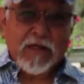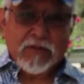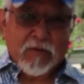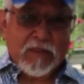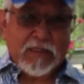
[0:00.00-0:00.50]

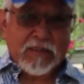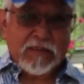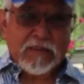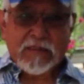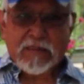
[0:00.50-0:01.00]
There's only
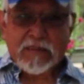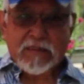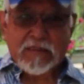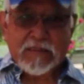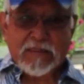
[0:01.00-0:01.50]

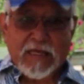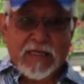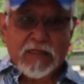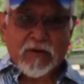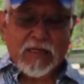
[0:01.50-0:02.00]

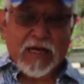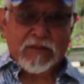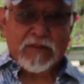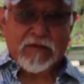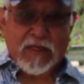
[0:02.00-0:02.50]
10
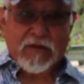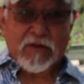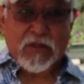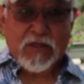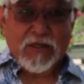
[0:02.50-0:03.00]
actually, and
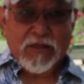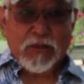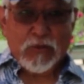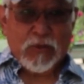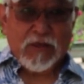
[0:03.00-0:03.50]

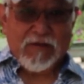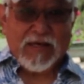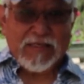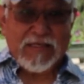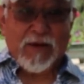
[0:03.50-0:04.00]
2 live out
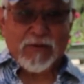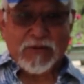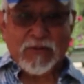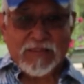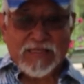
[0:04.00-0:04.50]
of town,
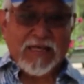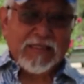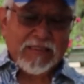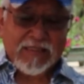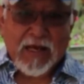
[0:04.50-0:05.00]
so there's 8.
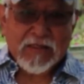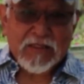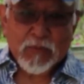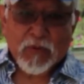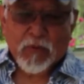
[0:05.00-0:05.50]
I
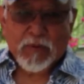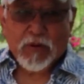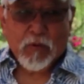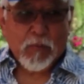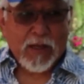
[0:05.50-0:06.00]
said, well, we'll
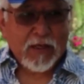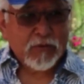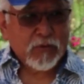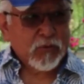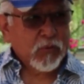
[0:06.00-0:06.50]
go back
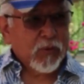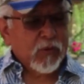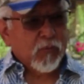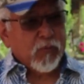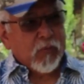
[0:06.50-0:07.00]
to
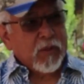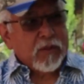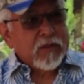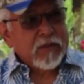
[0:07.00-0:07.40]
doing what